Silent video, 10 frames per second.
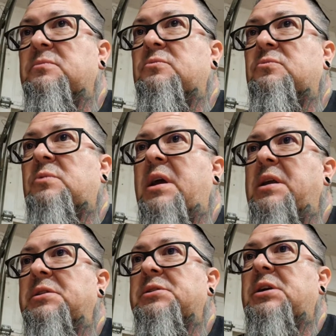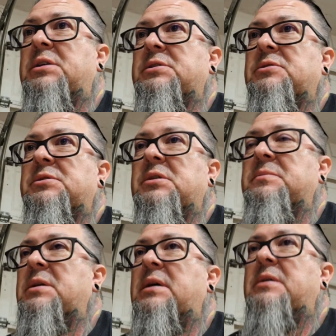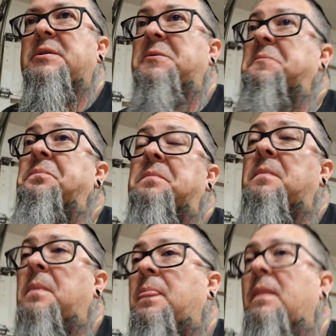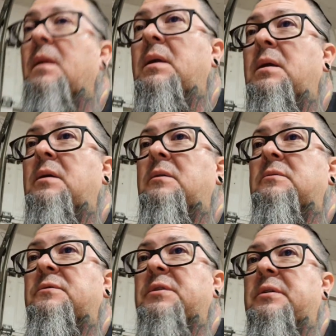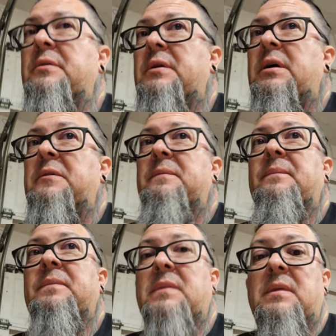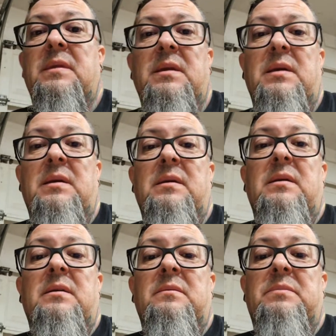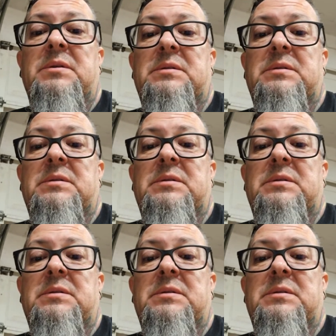riding shots or something, I don't know. Figure it out. But